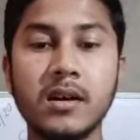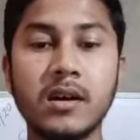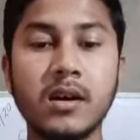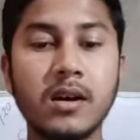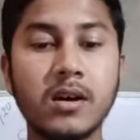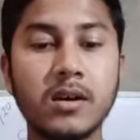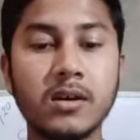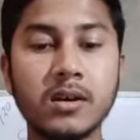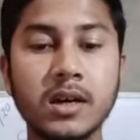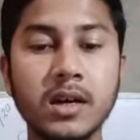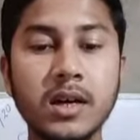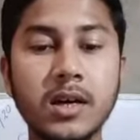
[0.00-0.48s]

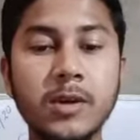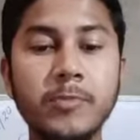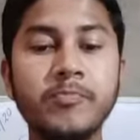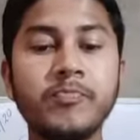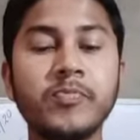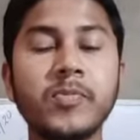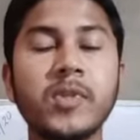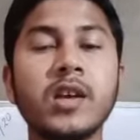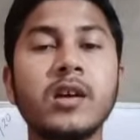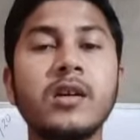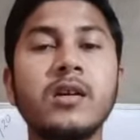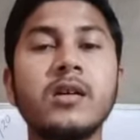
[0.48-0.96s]
Okay,
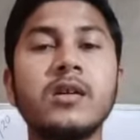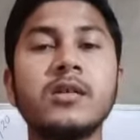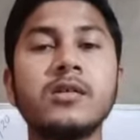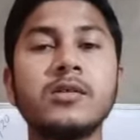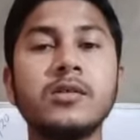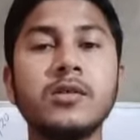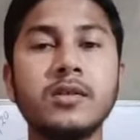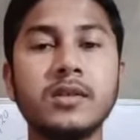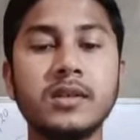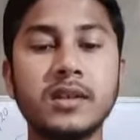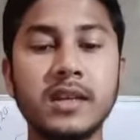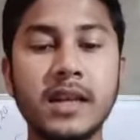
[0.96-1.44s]

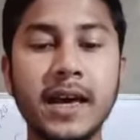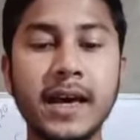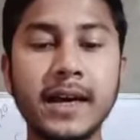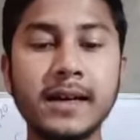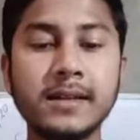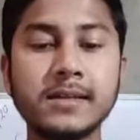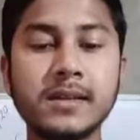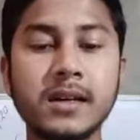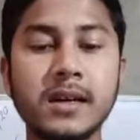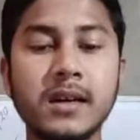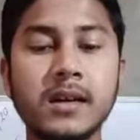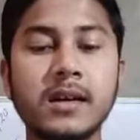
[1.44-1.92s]
so
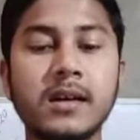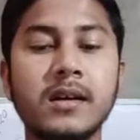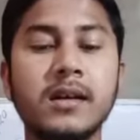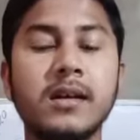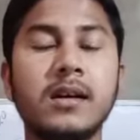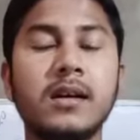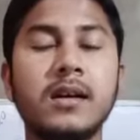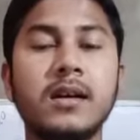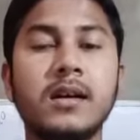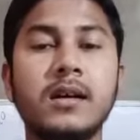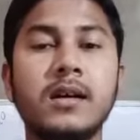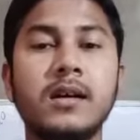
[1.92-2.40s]
next
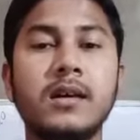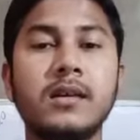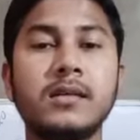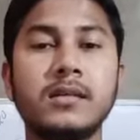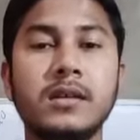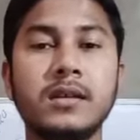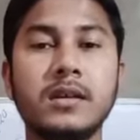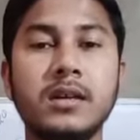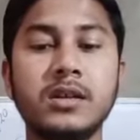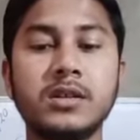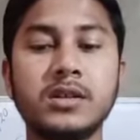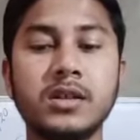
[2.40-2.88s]

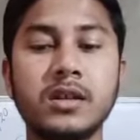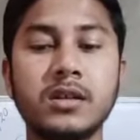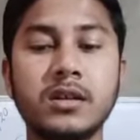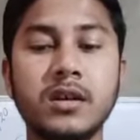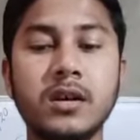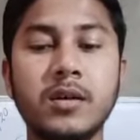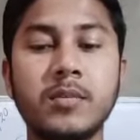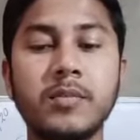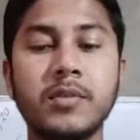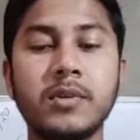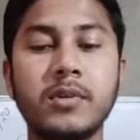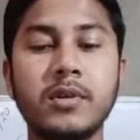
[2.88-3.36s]
generation
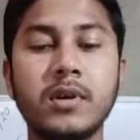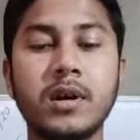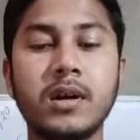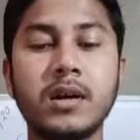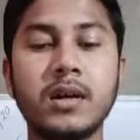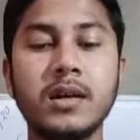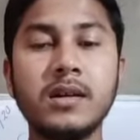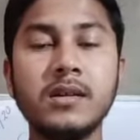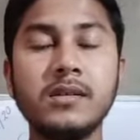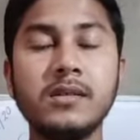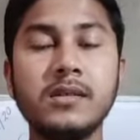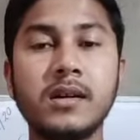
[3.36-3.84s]
computer
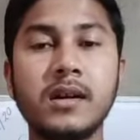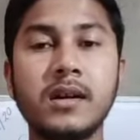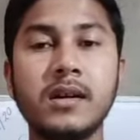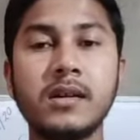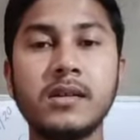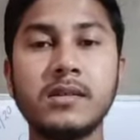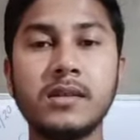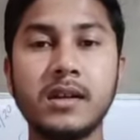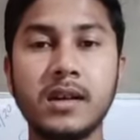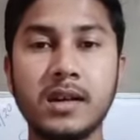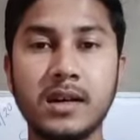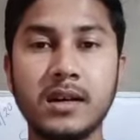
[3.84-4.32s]
is
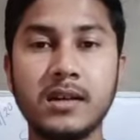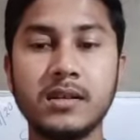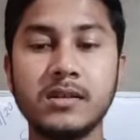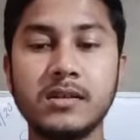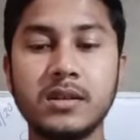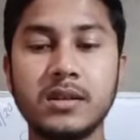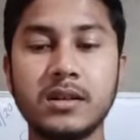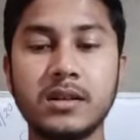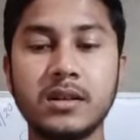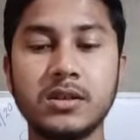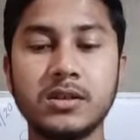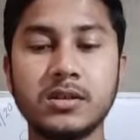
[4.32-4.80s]
second
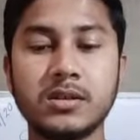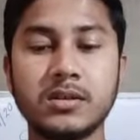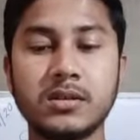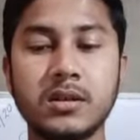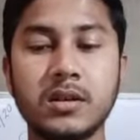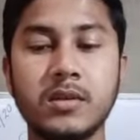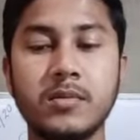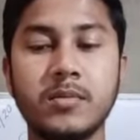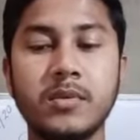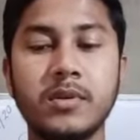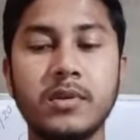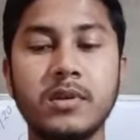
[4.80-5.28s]
generation
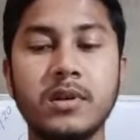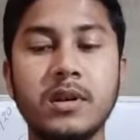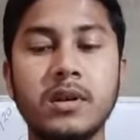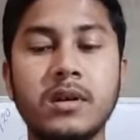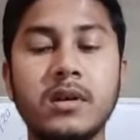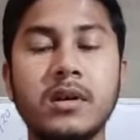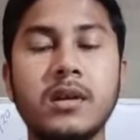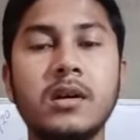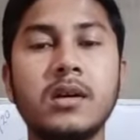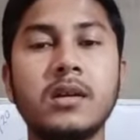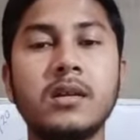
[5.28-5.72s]
computer,